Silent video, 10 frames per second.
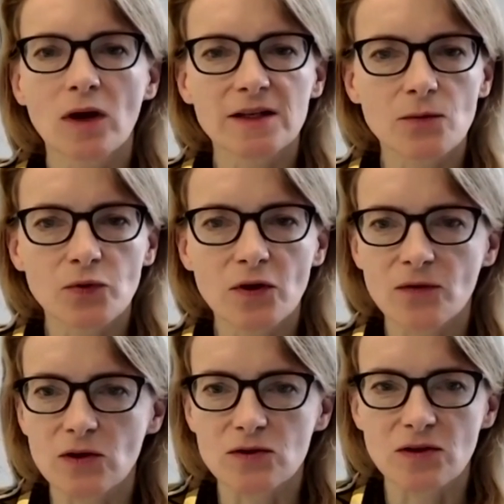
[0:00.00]
Will it
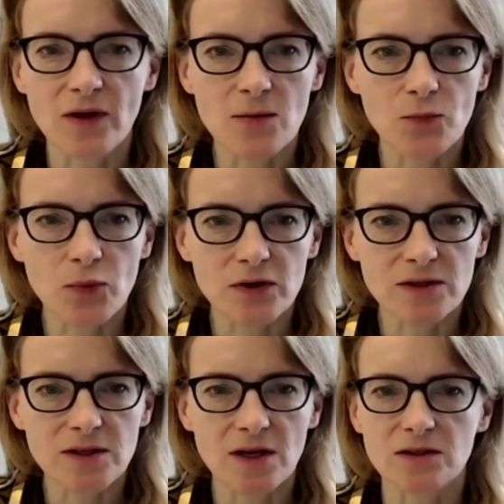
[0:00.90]
improve the use of
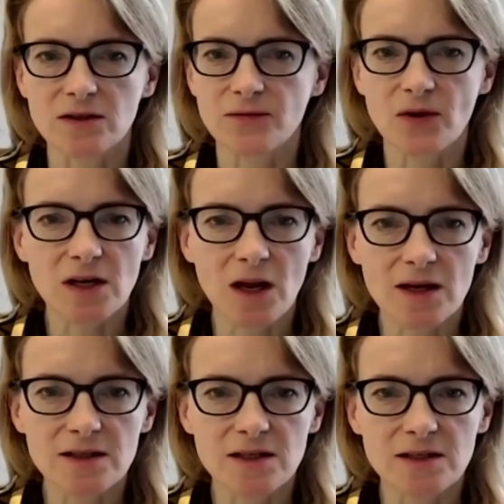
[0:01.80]
inputs such as
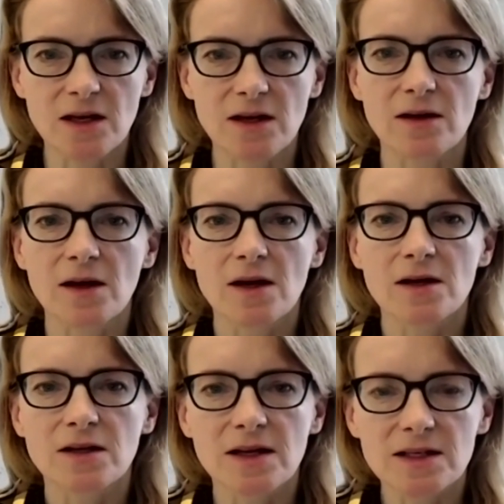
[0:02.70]
fertilizers to
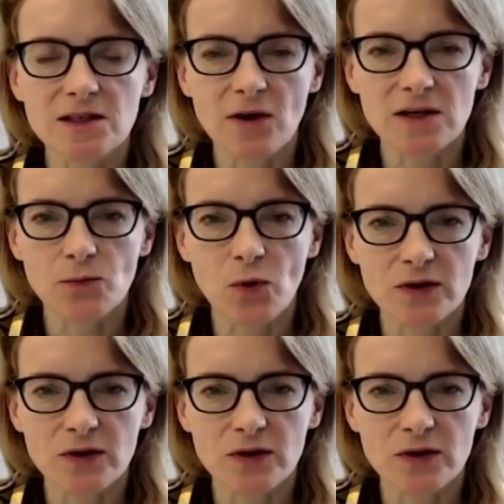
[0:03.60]
lead to greater